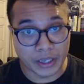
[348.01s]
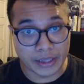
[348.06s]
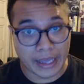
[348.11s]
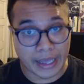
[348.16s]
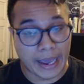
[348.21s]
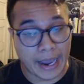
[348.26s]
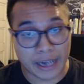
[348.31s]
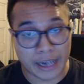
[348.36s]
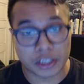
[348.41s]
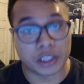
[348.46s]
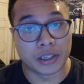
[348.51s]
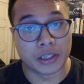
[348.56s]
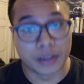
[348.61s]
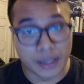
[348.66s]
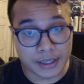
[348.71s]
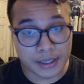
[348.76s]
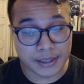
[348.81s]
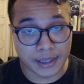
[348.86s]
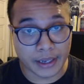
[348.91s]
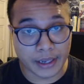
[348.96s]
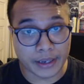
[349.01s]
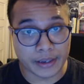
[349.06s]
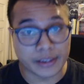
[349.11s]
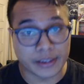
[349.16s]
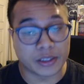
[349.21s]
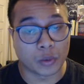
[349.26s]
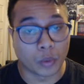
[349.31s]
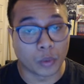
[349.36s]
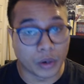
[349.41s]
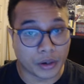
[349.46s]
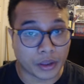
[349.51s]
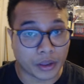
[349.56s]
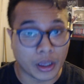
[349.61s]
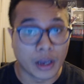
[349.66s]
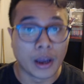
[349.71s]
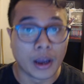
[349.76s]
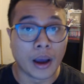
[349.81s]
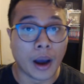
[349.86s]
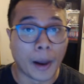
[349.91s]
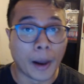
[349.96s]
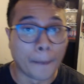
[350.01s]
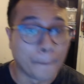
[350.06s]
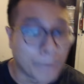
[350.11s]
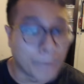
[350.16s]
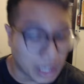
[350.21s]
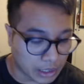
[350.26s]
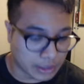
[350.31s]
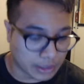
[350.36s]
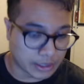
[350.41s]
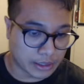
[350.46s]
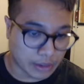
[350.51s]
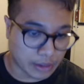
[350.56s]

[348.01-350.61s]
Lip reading: that actually looks like it's worth $1 million.